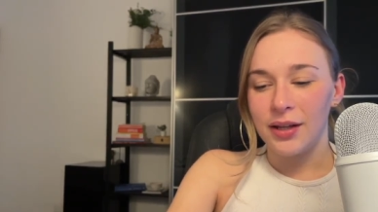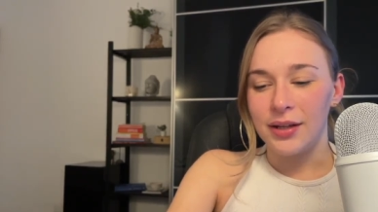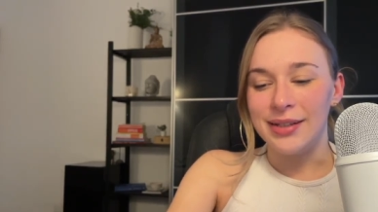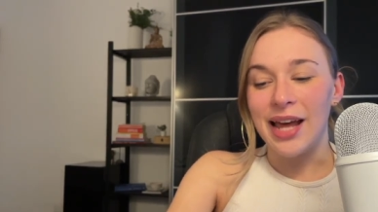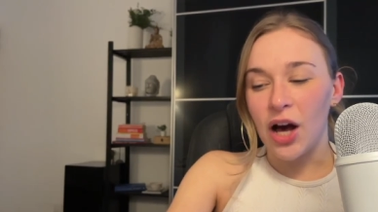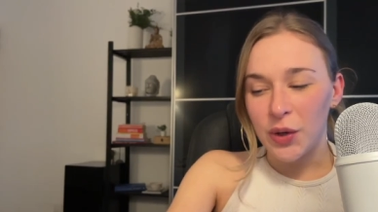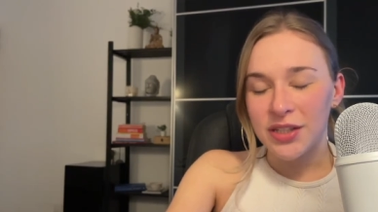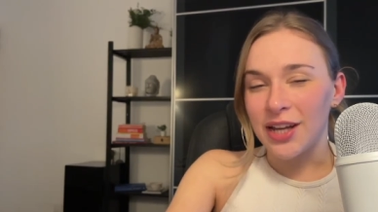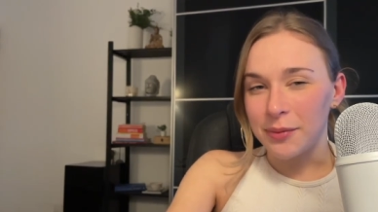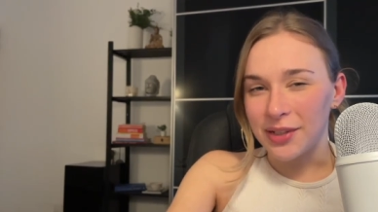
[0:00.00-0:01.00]
Now it's
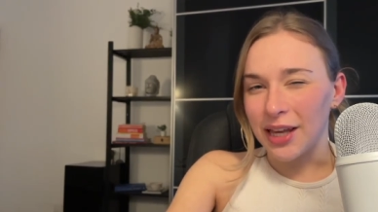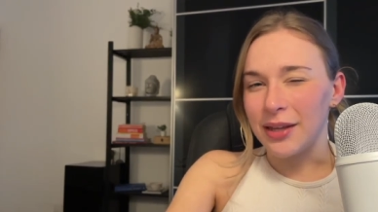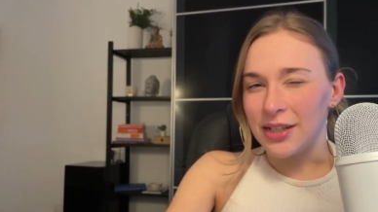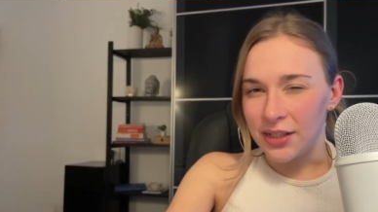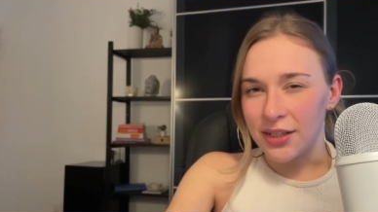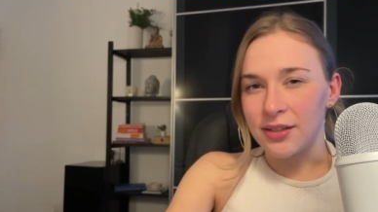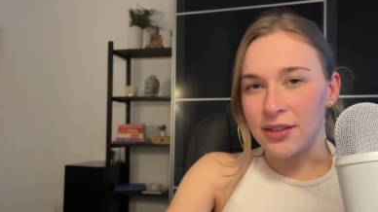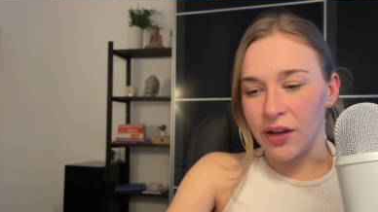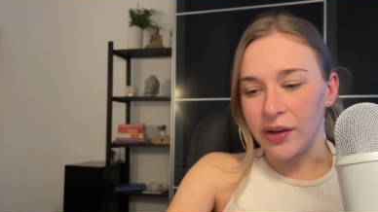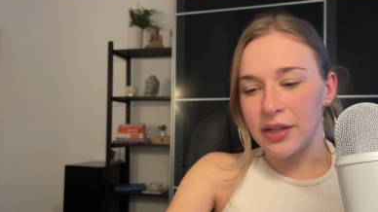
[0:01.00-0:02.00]
time to get into the
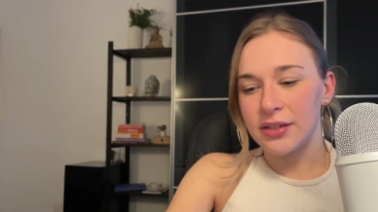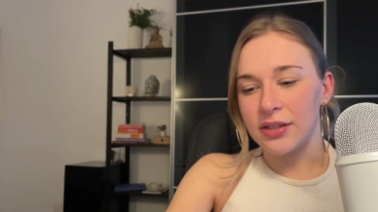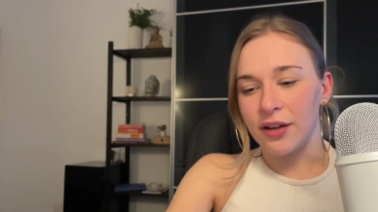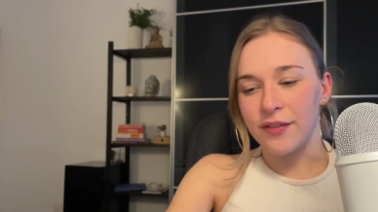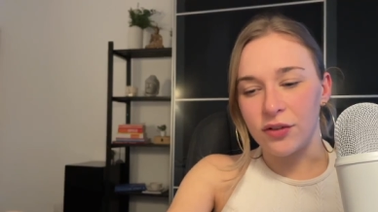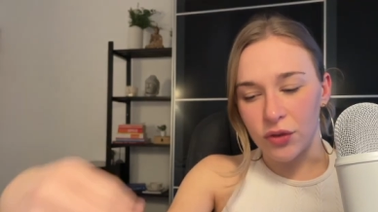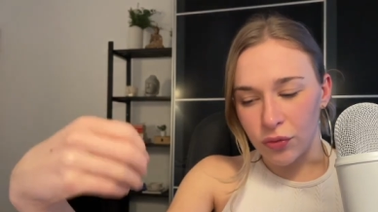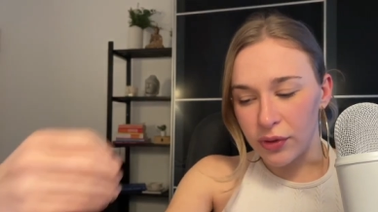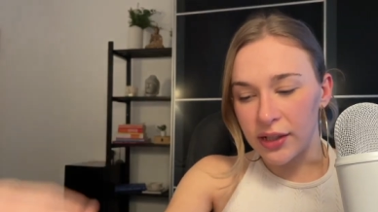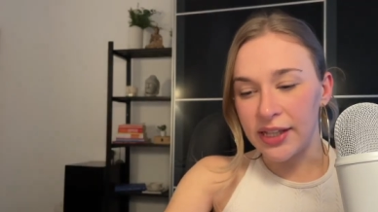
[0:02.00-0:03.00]
serious stuff and to
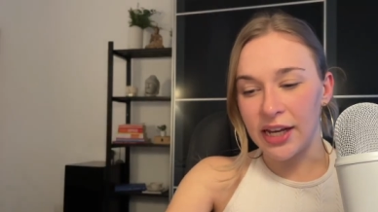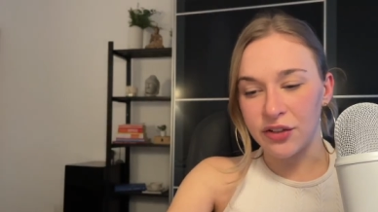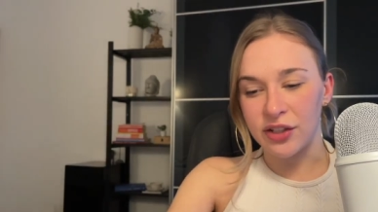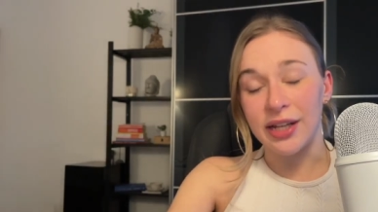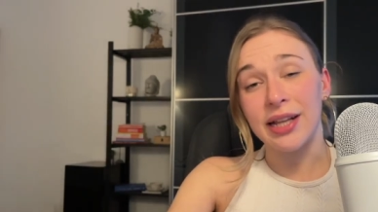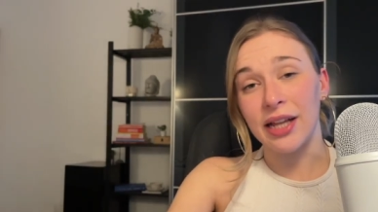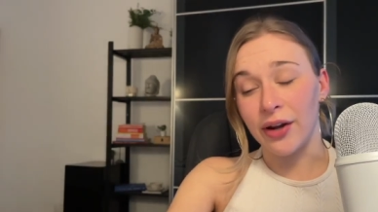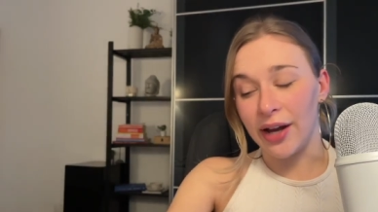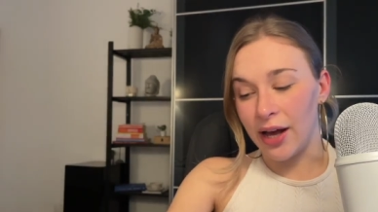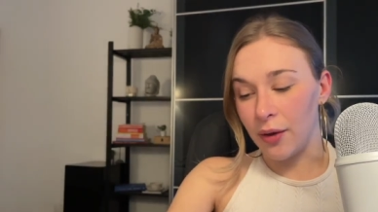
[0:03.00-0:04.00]
really actually clear
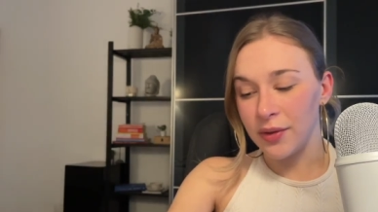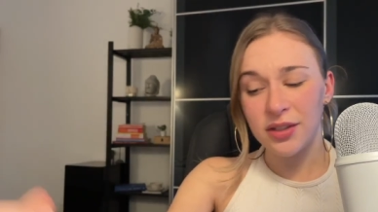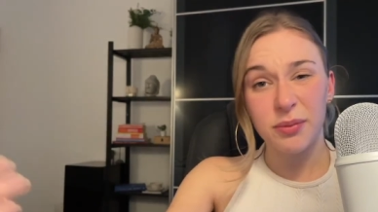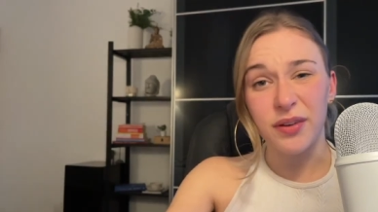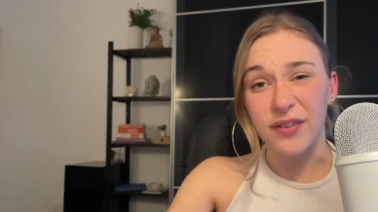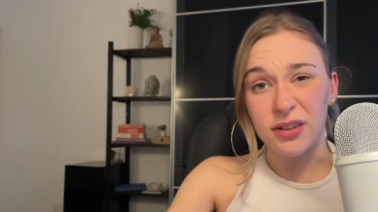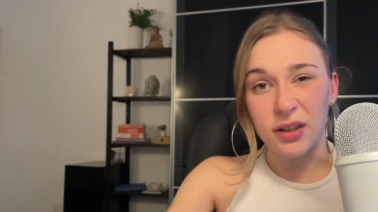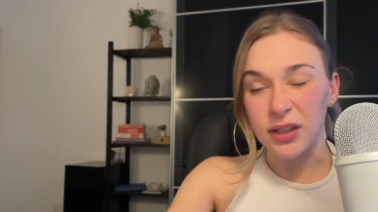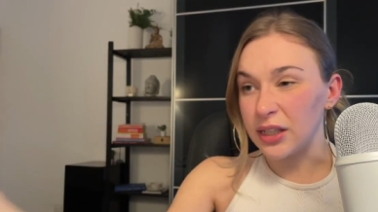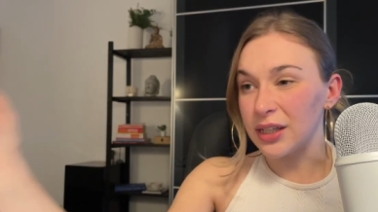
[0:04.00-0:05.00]
it out. This could be
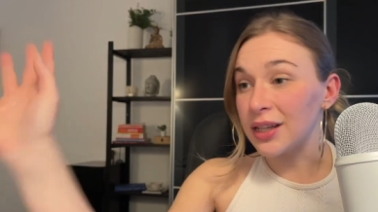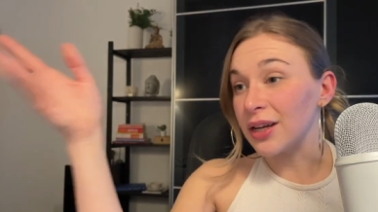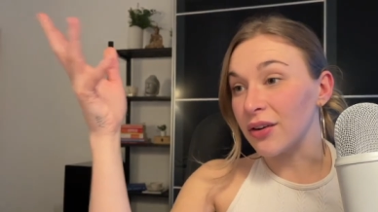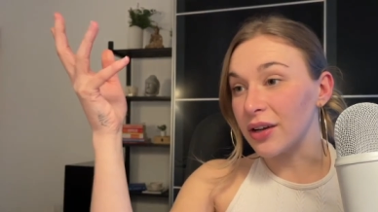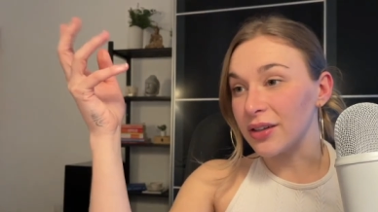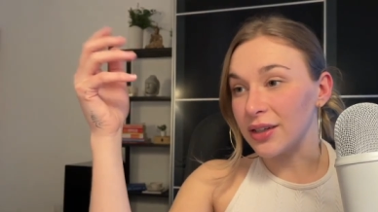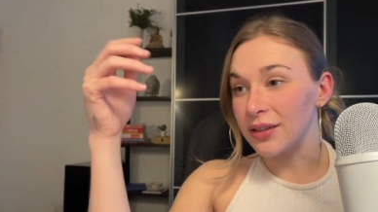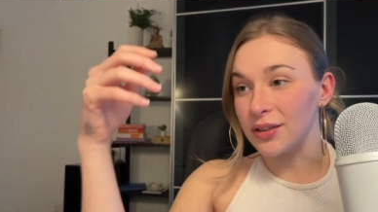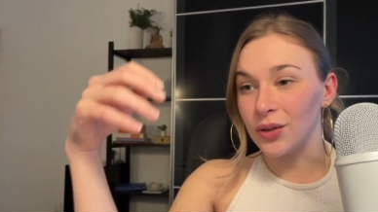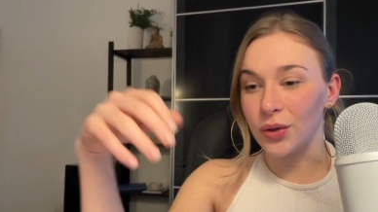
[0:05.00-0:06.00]
physically clearing
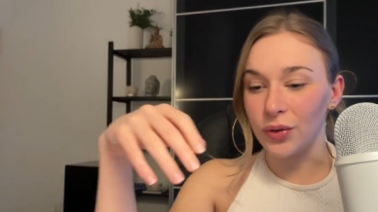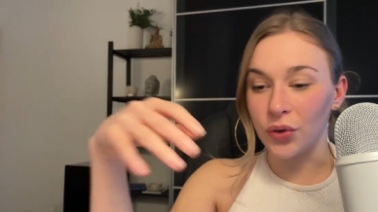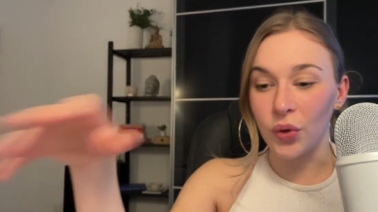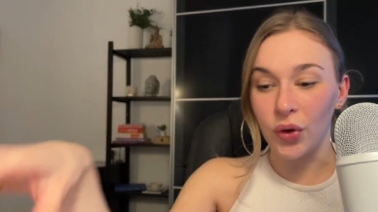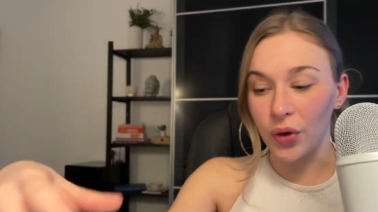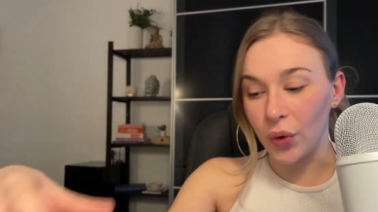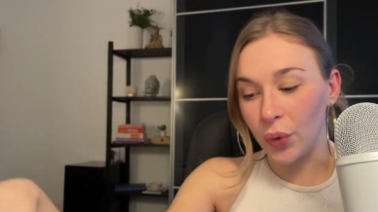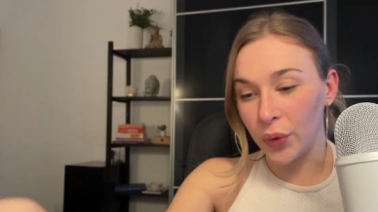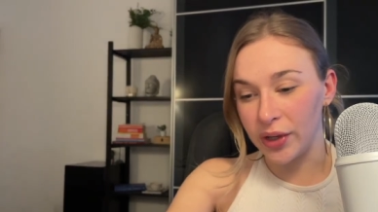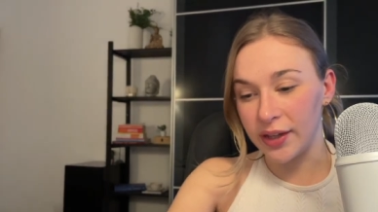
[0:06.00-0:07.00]
things and no longer
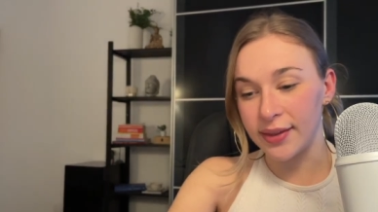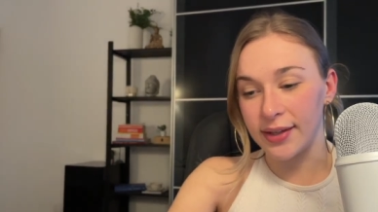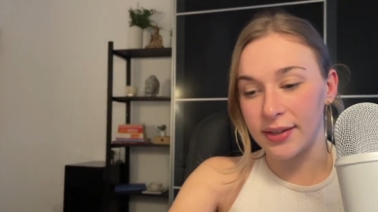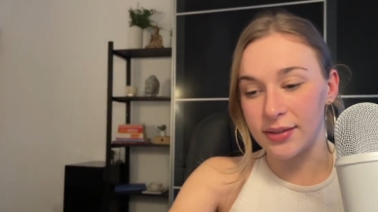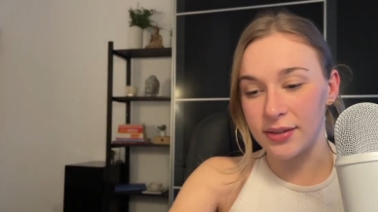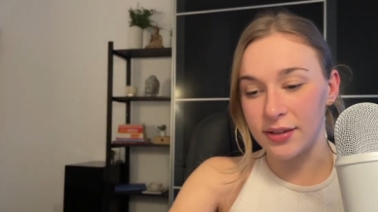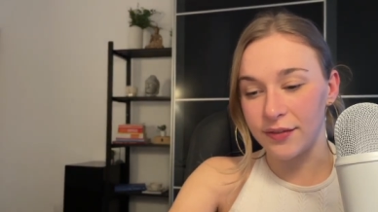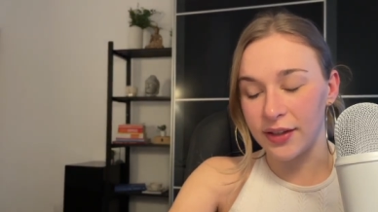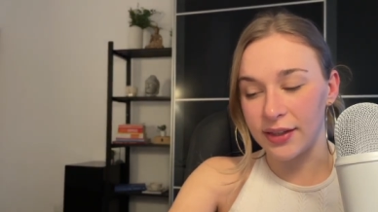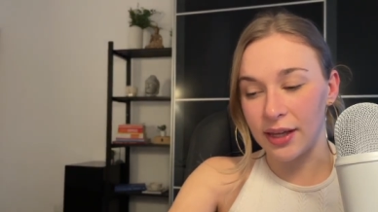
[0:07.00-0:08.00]
hoarding things and stuff
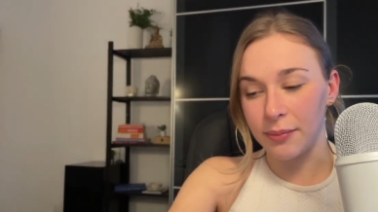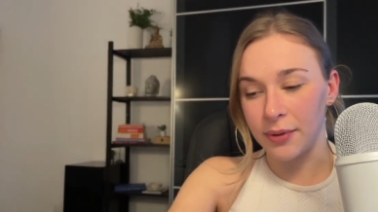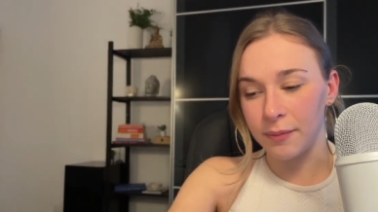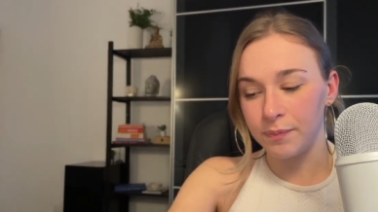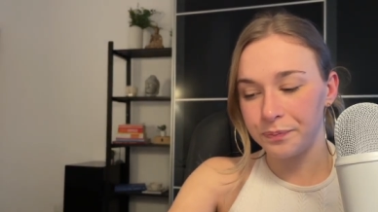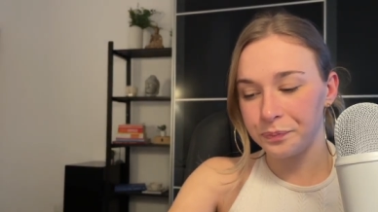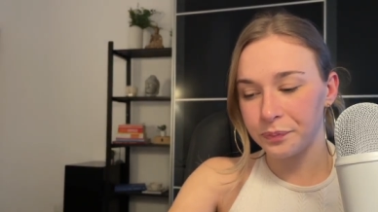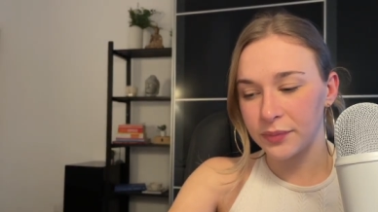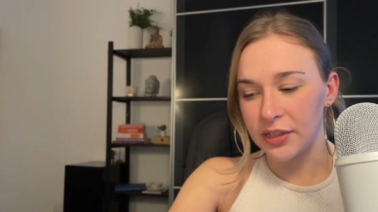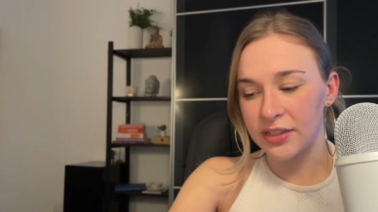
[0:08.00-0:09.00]
like that, but
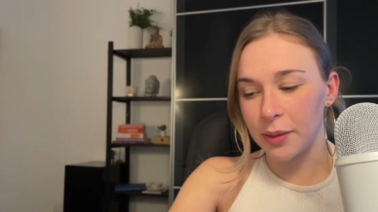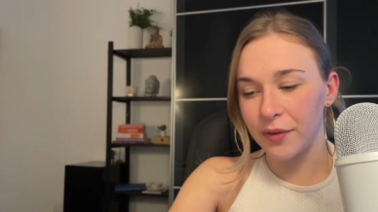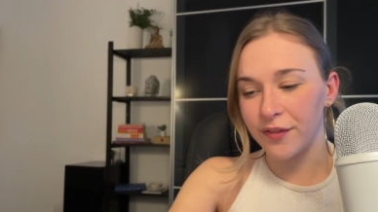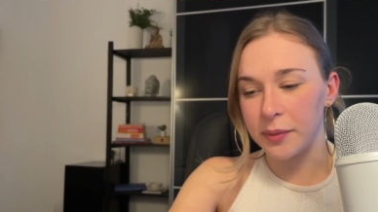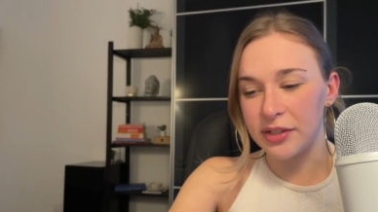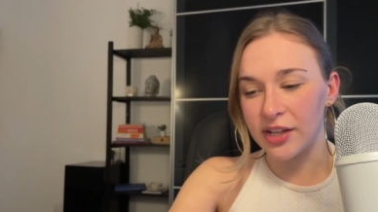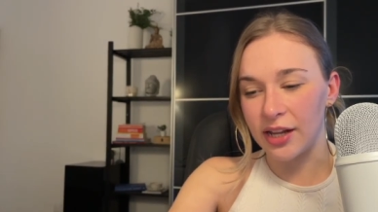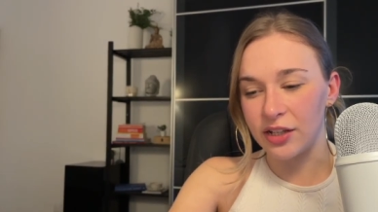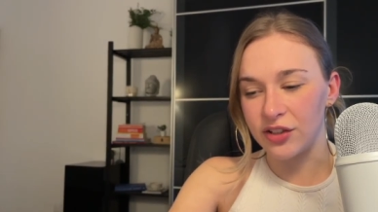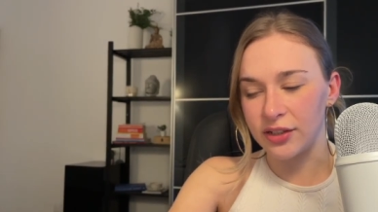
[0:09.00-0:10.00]
it's coming from a
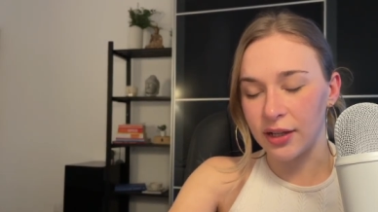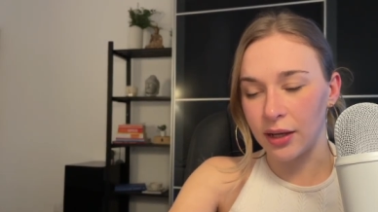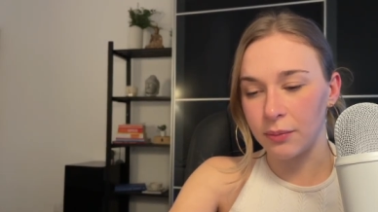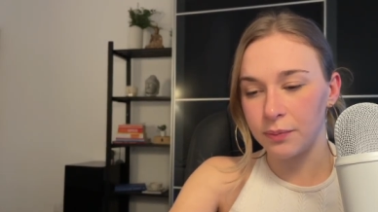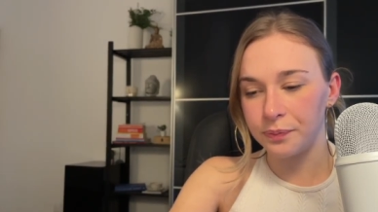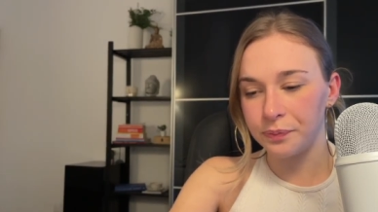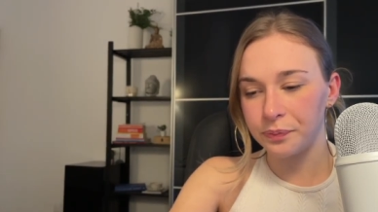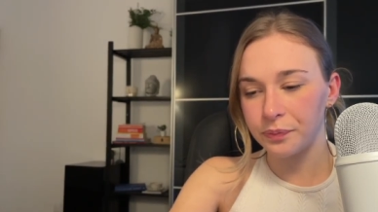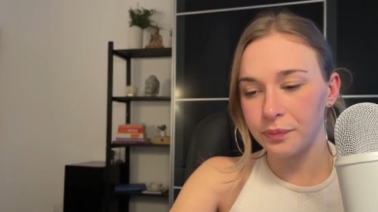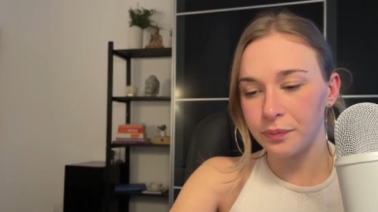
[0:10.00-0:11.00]
challenging time.
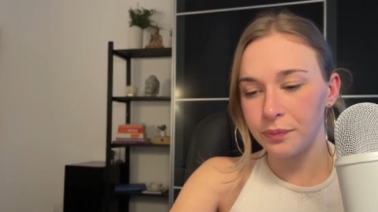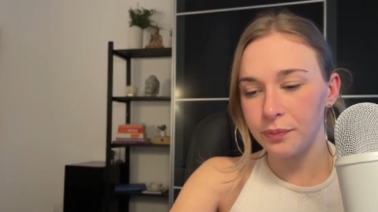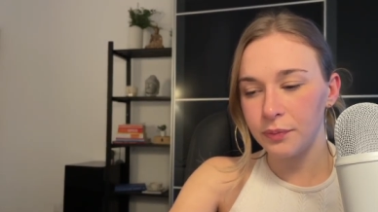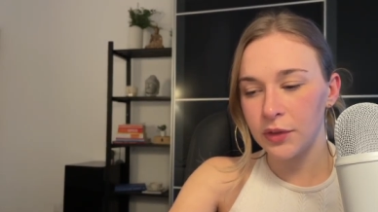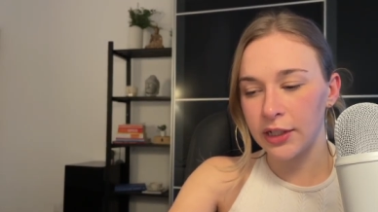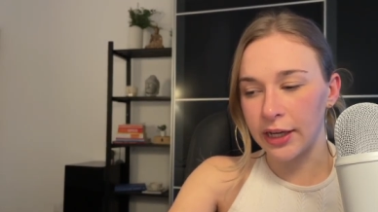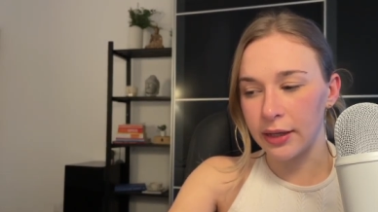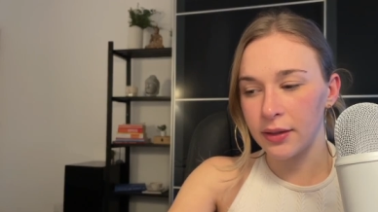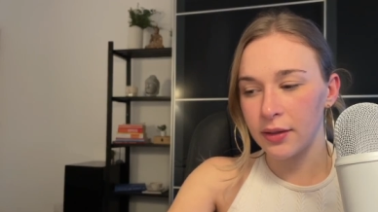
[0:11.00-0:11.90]
Okay.